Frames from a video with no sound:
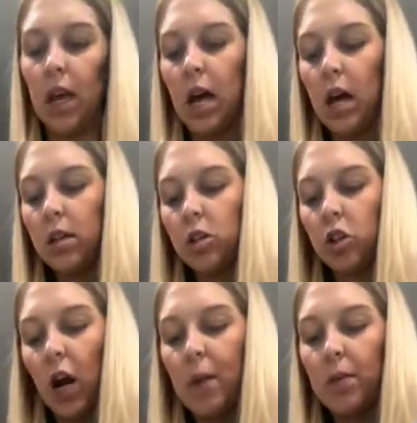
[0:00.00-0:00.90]

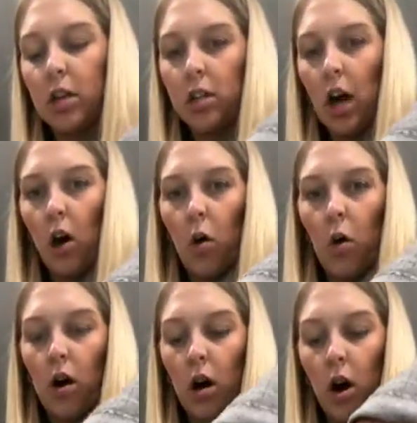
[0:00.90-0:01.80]
scrape the dough
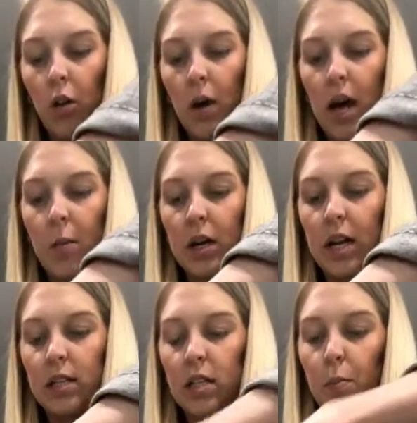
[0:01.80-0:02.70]
all the way up
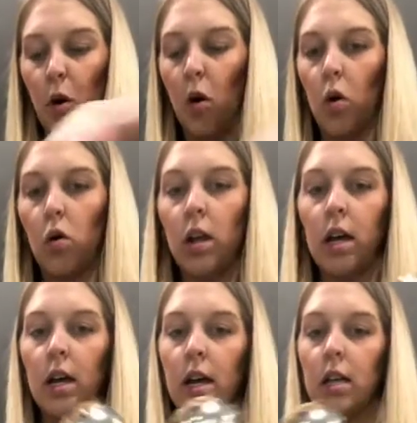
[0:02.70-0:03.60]
against the bowl
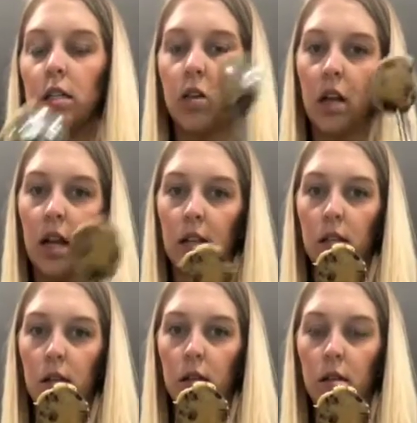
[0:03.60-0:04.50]
so that
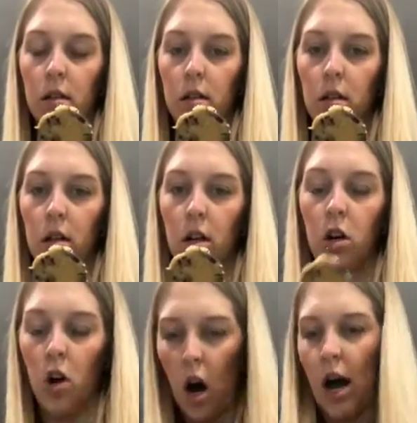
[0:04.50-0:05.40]
it's
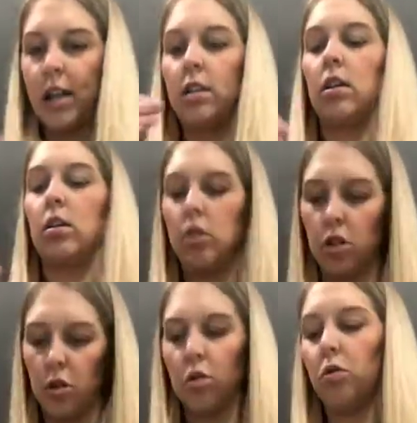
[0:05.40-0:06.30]
not
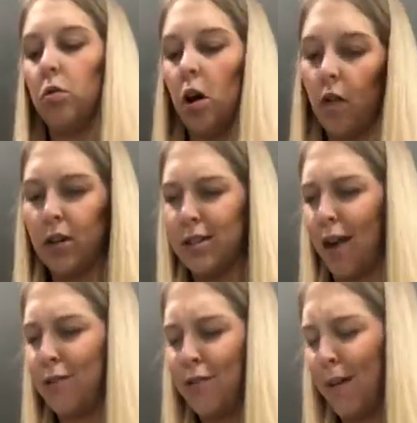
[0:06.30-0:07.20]
too
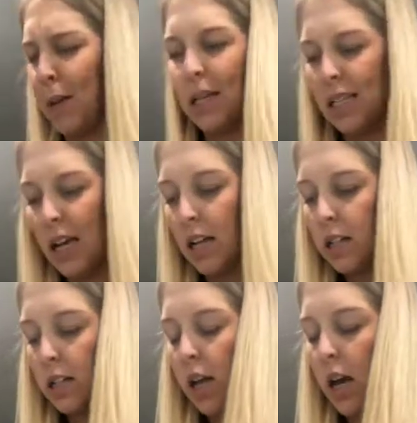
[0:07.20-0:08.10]
overstuffed, if that makes
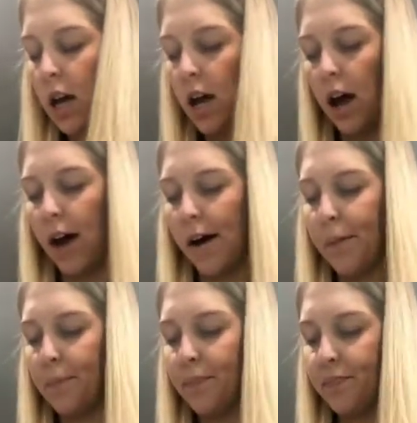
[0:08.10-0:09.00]
sense. I'll
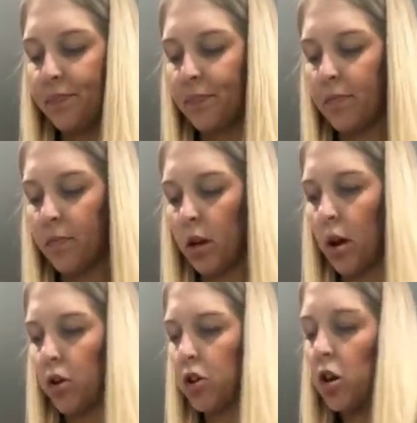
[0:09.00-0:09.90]

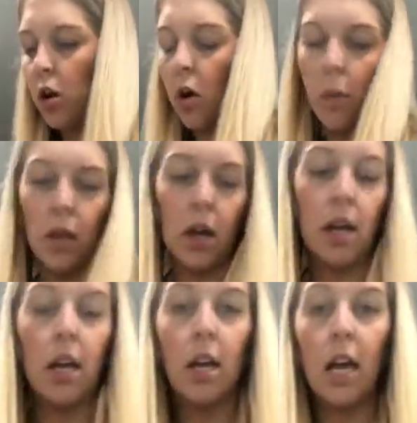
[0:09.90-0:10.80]
show you, go put that.
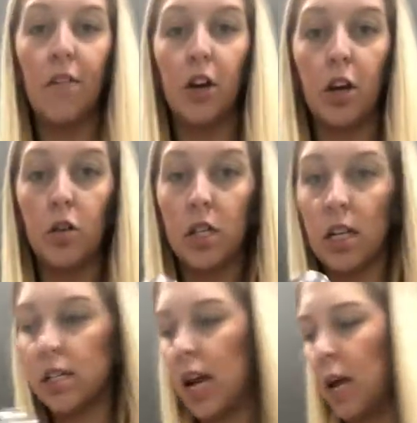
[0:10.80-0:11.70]
If you're using
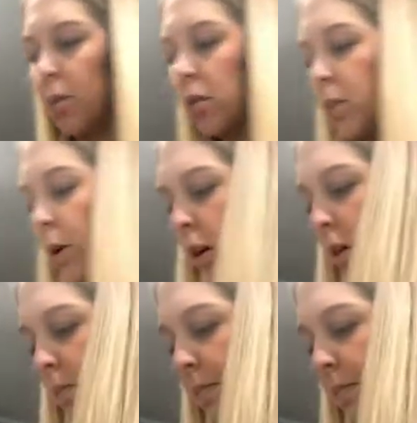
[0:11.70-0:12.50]
a tablespoon,